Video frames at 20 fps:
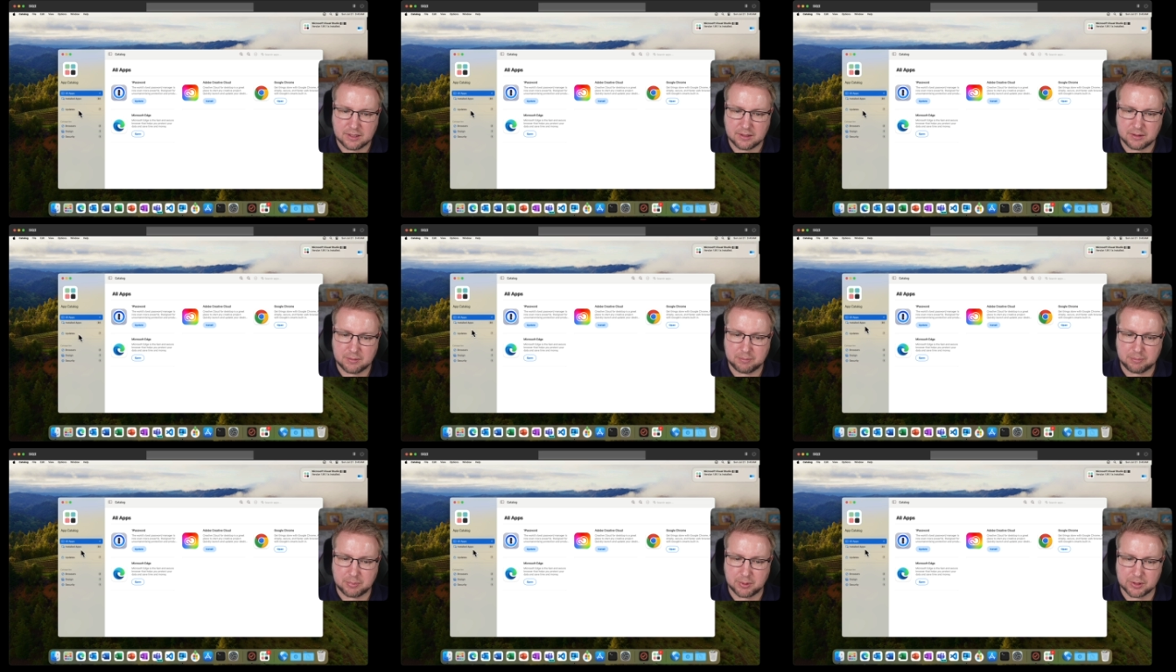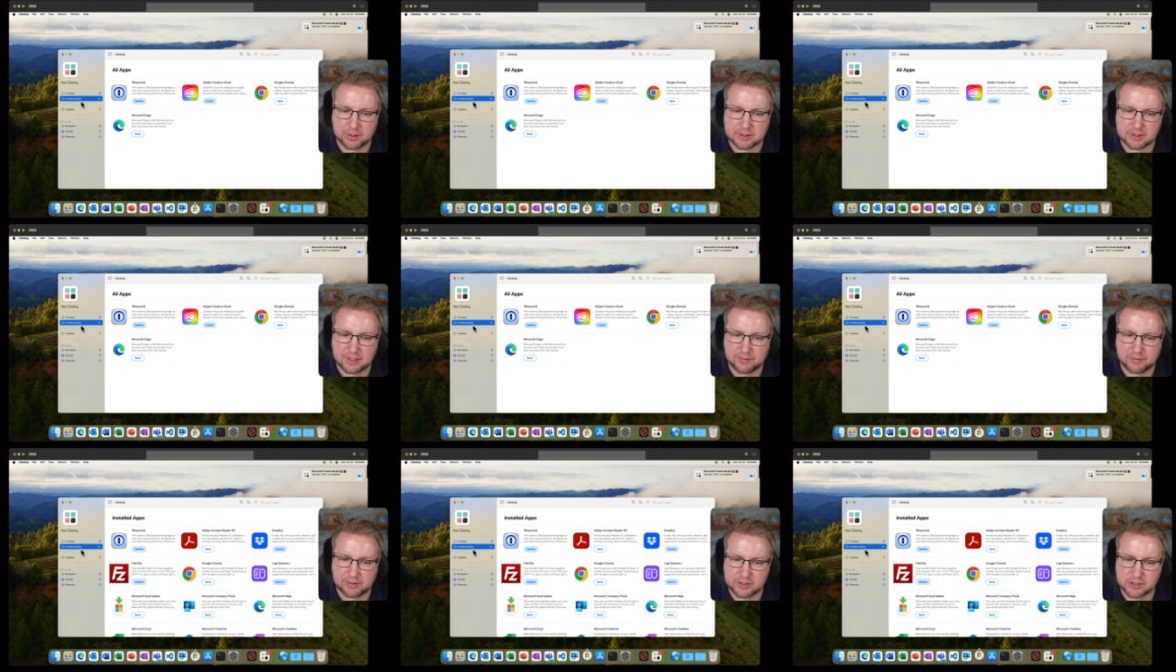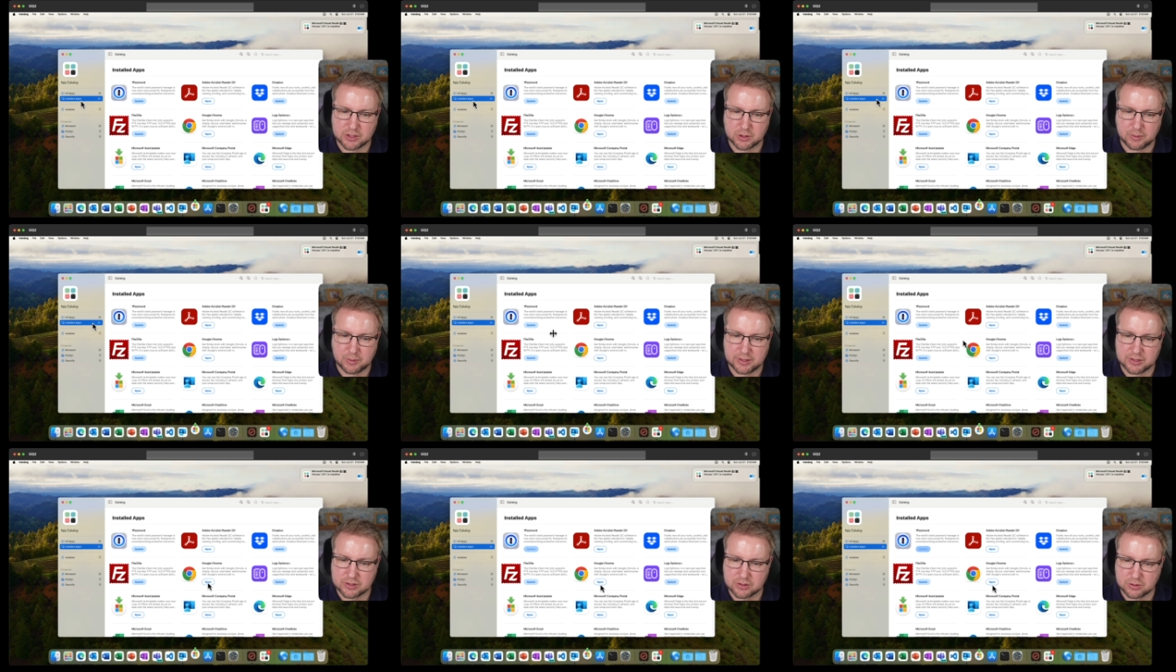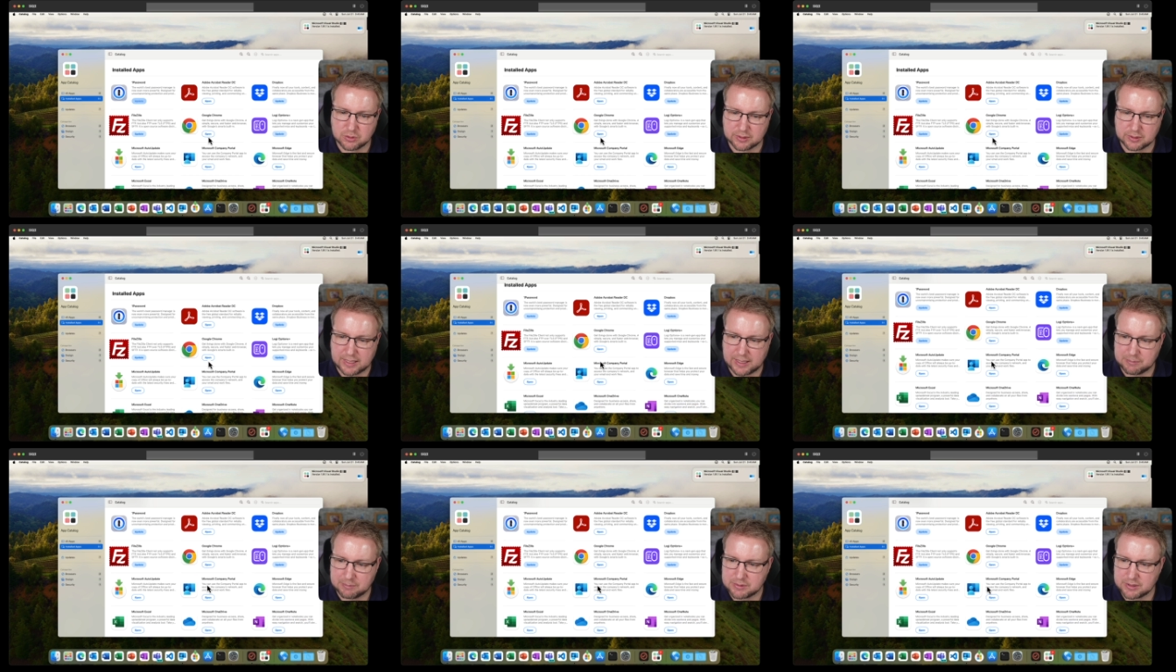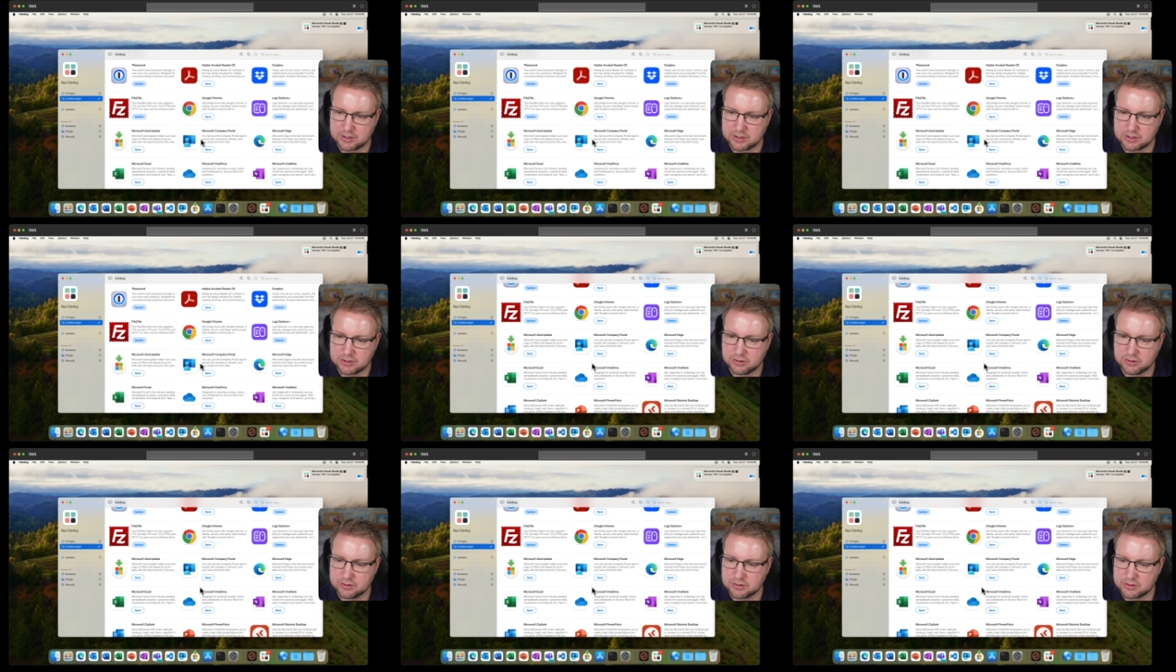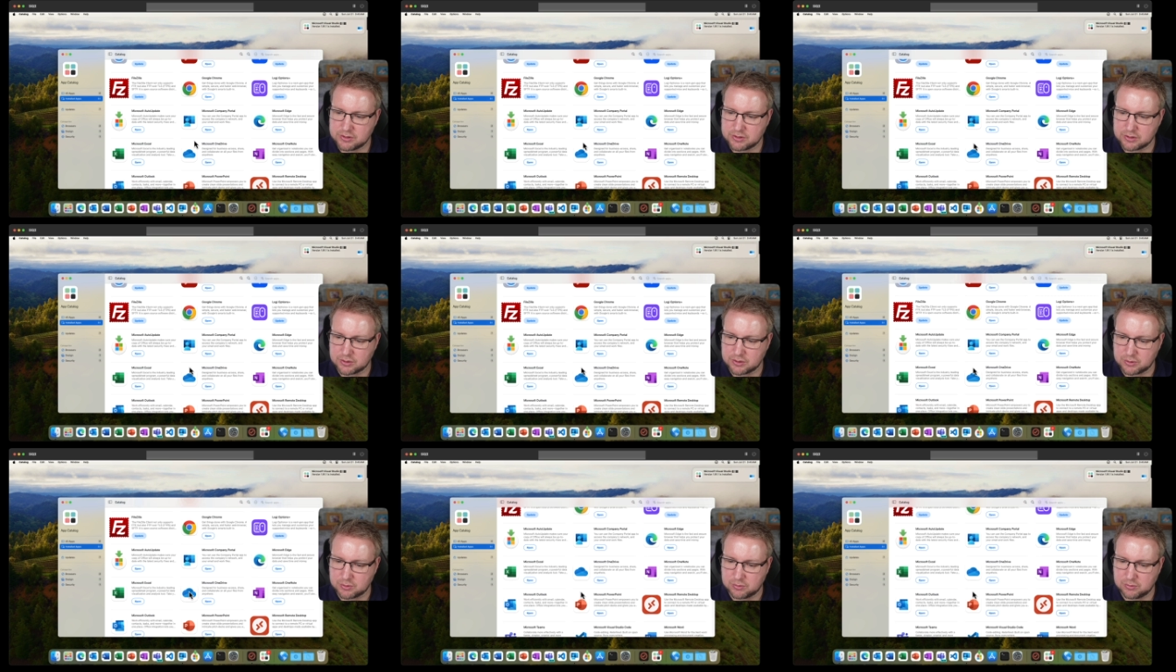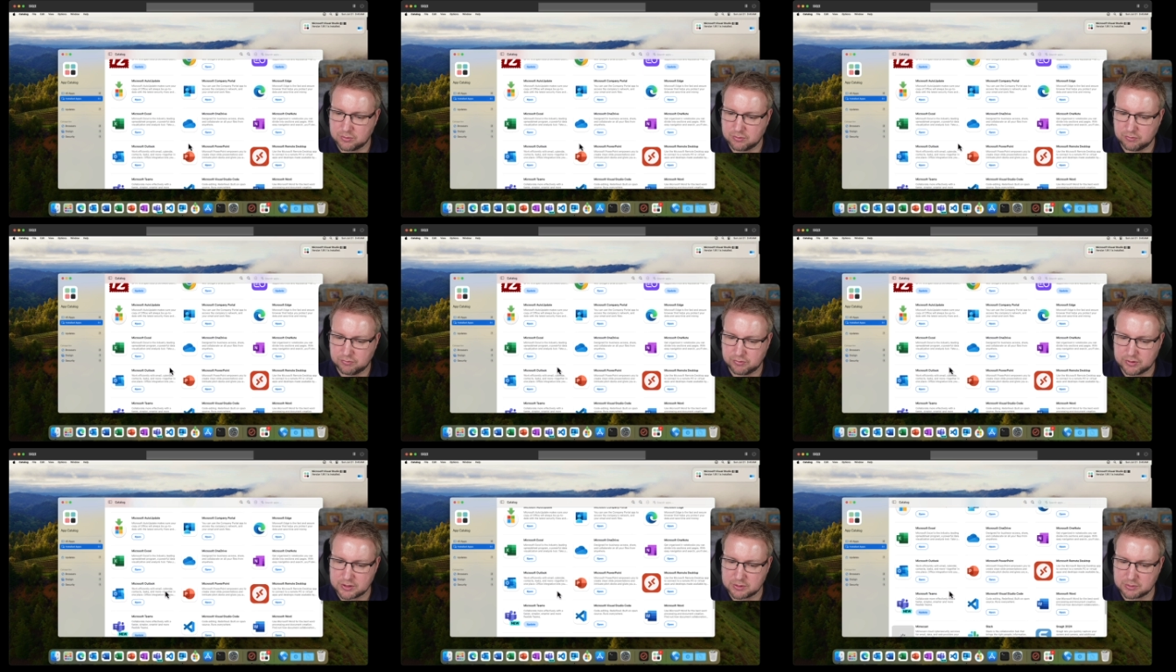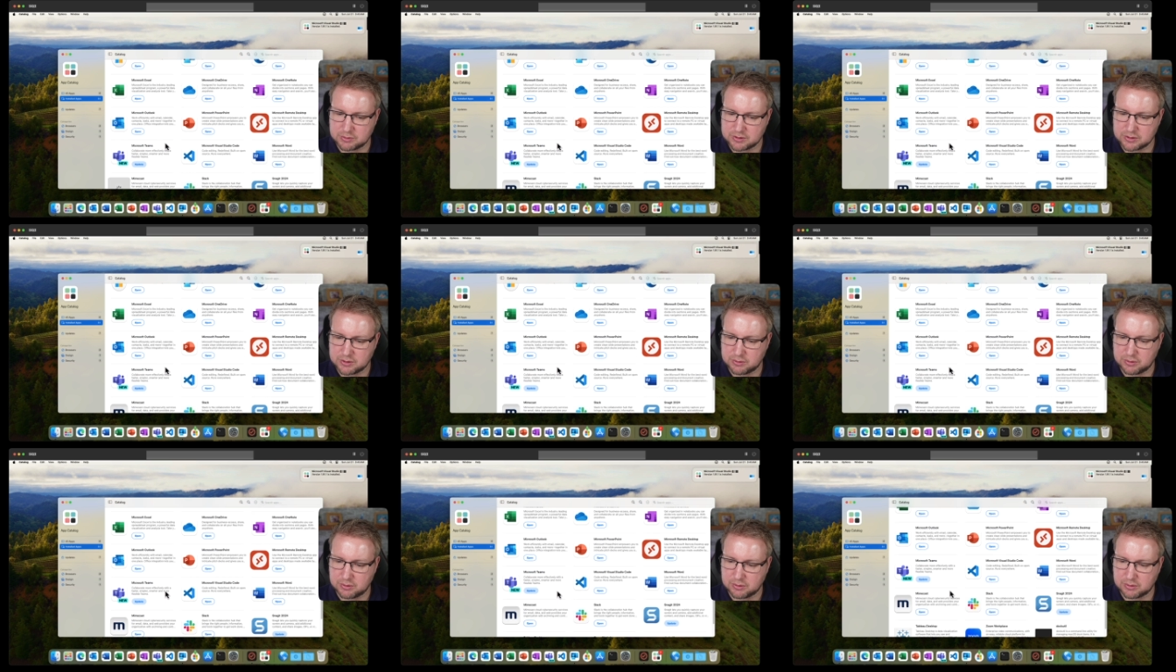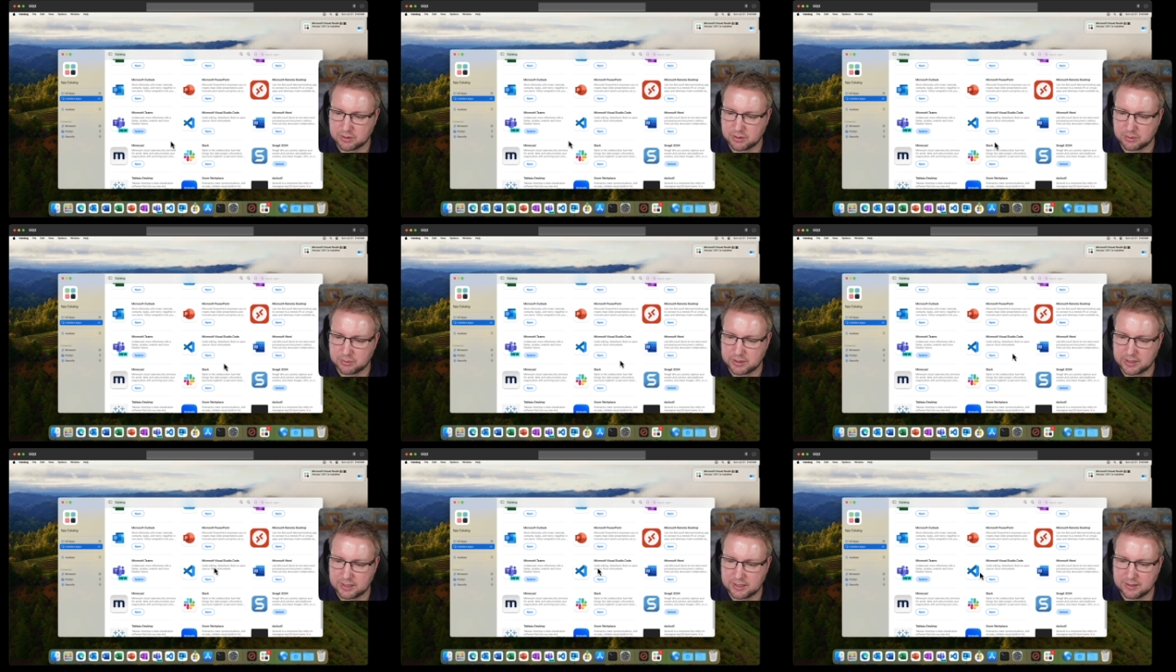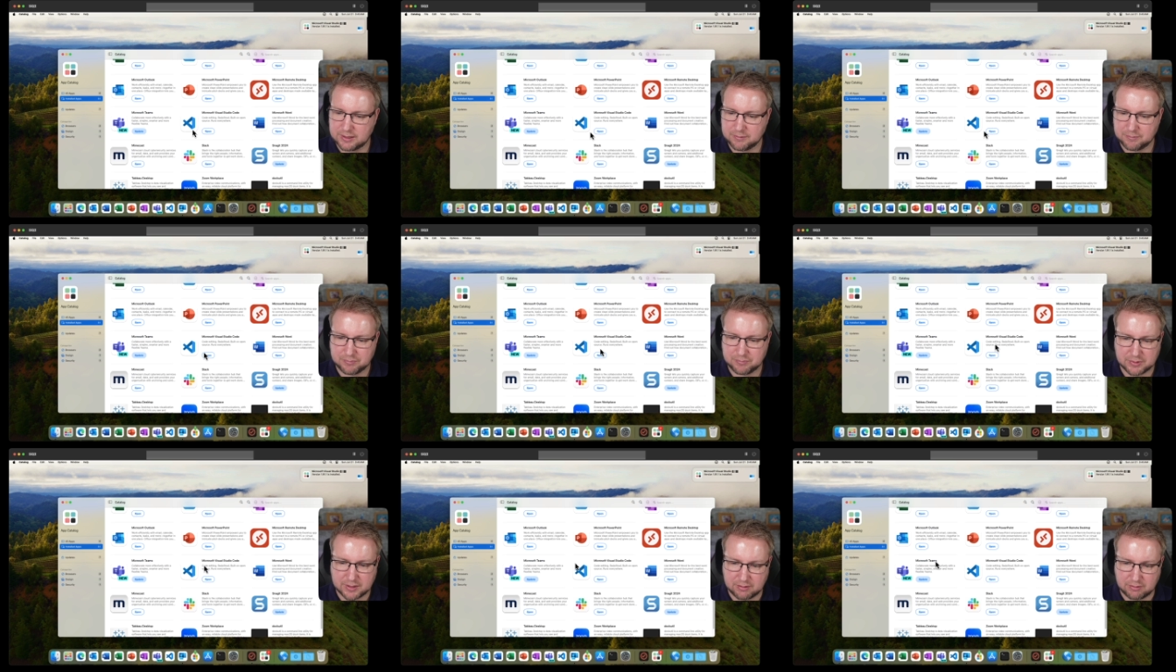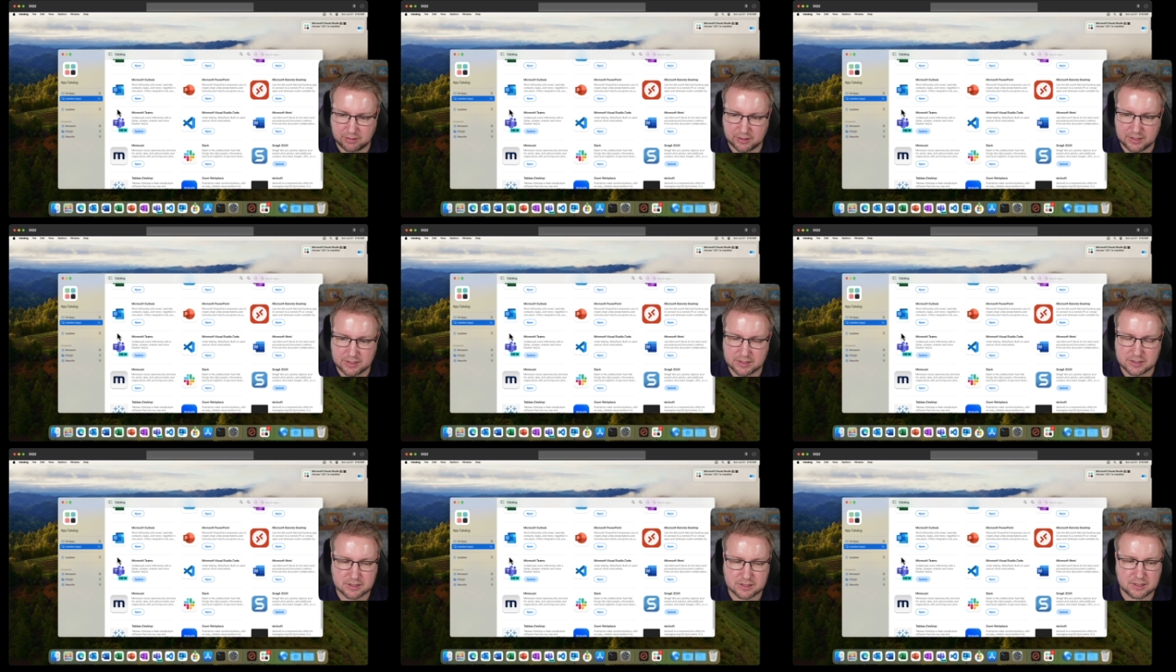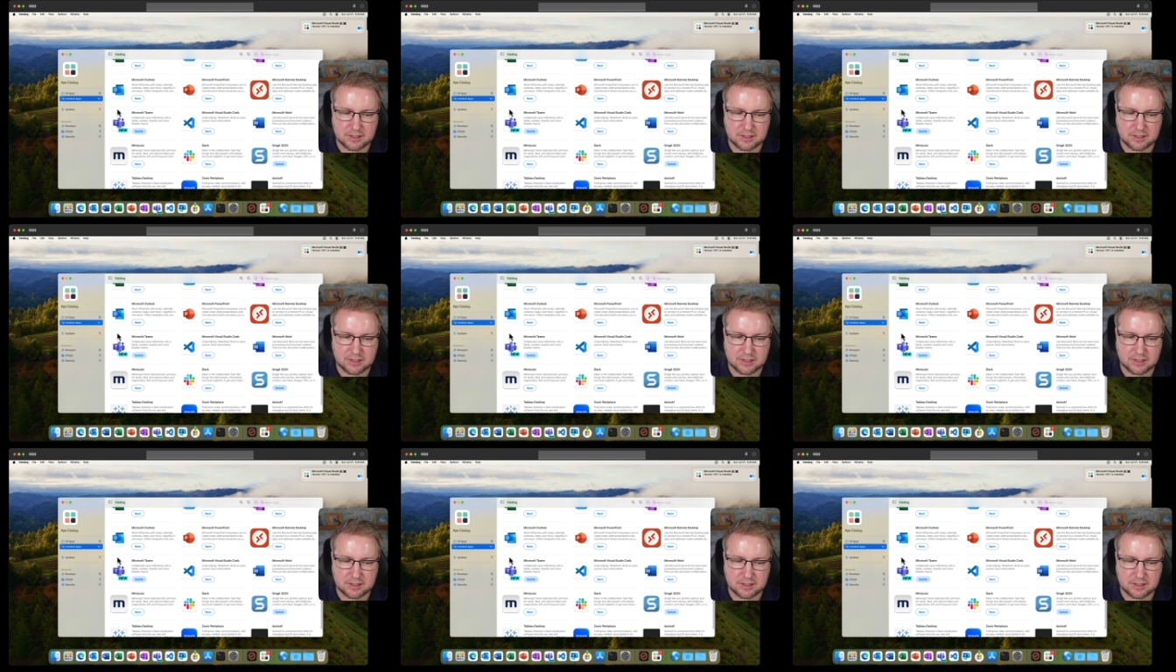But if I show installed apps, it should show Visual Studio Code here. There it is.